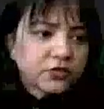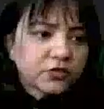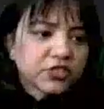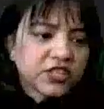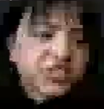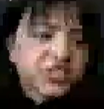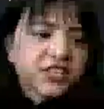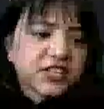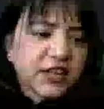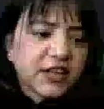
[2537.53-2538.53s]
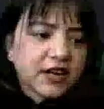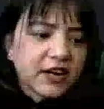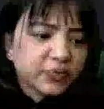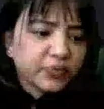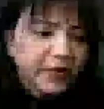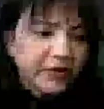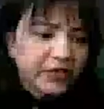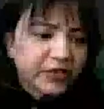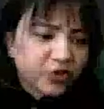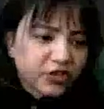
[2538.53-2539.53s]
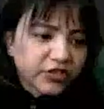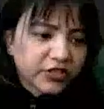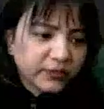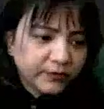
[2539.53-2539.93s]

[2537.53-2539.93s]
So surgical cut made by the doctor.